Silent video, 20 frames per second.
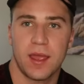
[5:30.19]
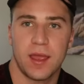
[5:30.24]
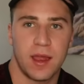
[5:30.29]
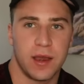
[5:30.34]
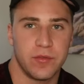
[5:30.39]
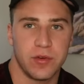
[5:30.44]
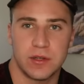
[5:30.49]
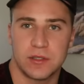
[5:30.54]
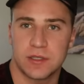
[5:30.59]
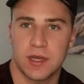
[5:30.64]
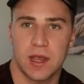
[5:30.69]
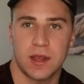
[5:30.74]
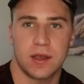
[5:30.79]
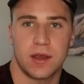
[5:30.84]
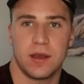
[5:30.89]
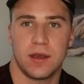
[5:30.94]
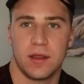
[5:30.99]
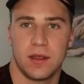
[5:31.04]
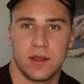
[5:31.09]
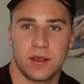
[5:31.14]
every
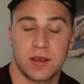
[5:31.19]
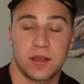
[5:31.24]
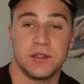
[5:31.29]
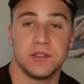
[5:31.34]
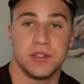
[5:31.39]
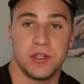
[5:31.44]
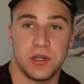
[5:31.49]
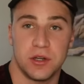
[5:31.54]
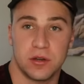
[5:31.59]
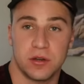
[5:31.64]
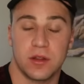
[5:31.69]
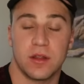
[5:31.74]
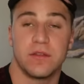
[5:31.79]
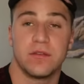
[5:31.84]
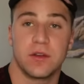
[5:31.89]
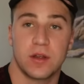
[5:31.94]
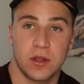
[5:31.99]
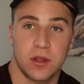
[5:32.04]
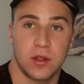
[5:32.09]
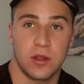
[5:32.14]
second because you're the
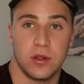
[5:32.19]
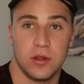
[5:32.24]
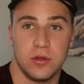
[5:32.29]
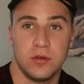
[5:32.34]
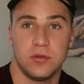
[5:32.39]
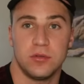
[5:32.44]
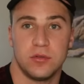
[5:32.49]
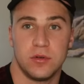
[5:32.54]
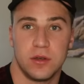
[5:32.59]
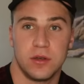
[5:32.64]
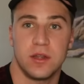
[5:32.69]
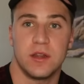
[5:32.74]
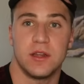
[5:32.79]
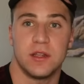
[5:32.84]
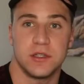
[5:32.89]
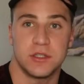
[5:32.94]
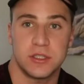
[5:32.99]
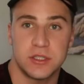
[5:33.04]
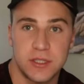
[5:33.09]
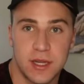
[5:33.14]
glue to
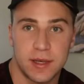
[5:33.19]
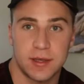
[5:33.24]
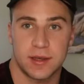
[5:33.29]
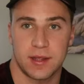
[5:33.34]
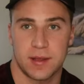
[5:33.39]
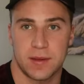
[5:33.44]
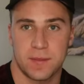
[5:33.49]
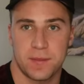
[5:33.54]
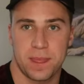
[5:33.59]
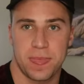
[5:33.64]
this shit.